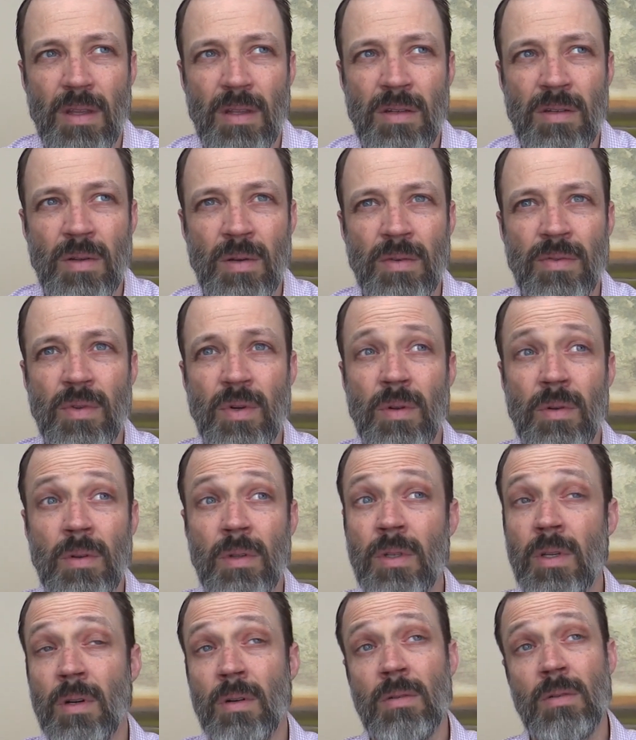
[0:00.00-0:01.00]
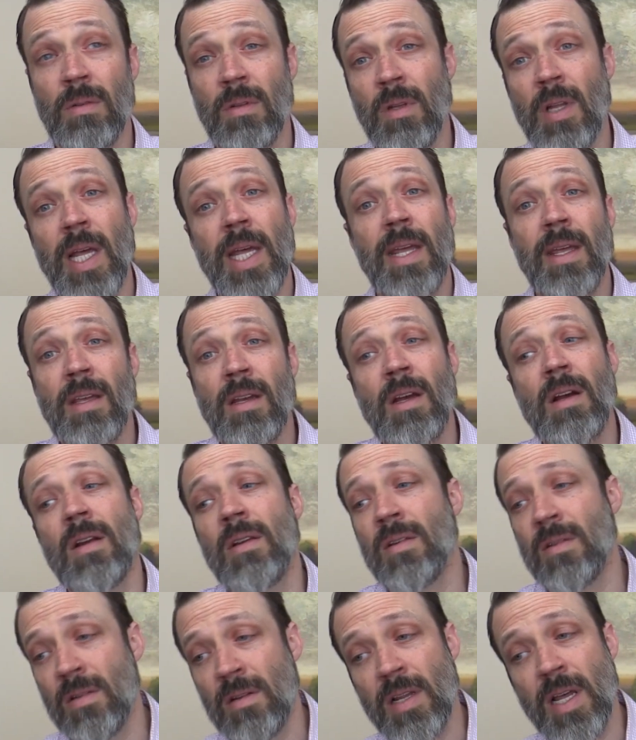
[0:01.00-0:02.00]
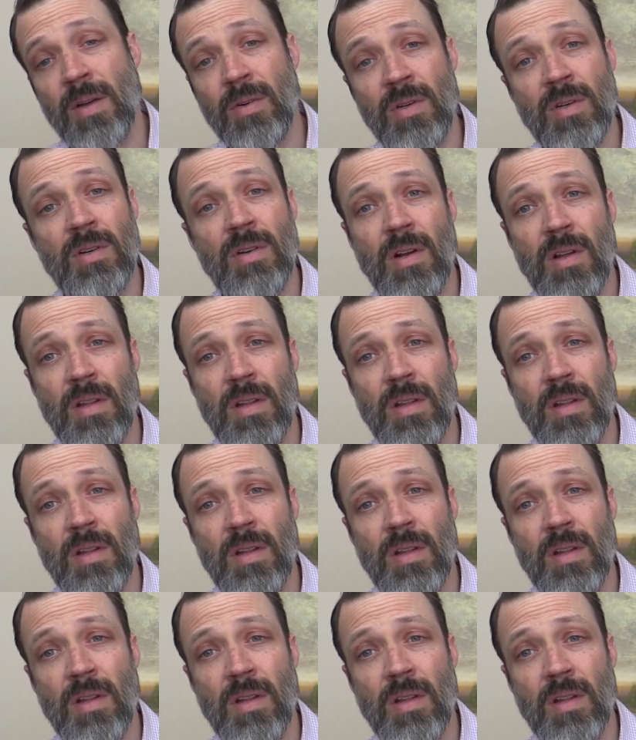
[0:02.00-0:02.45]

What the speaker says: So if they're laying kind of slouched